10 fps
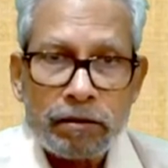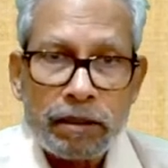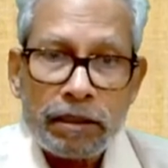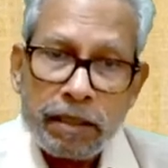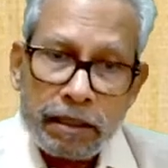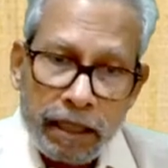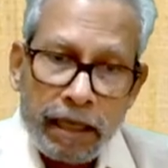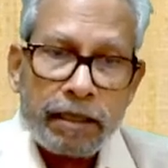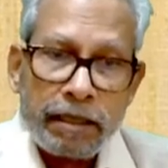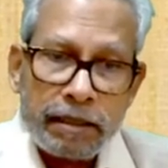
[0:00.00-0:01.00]
This is
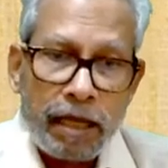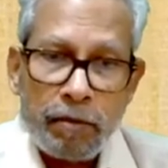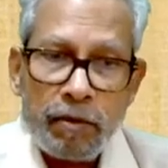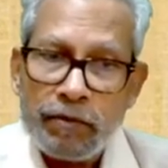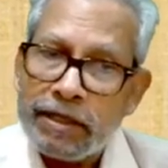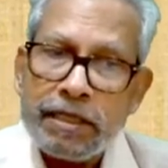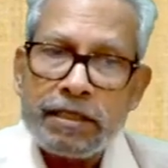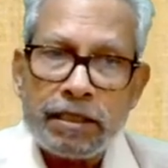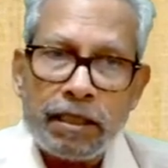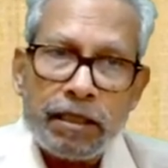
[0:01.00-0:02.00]
there. It can be very
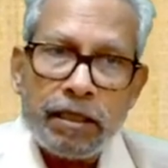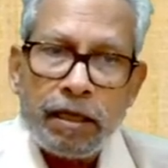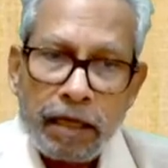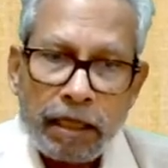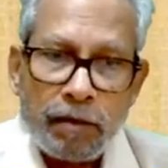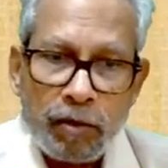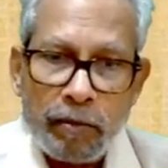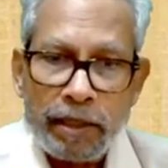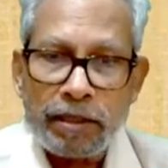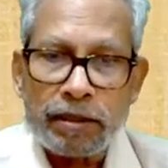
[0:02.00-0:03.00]
easily can
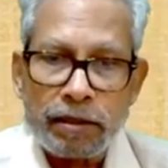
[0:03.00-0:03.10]
implement.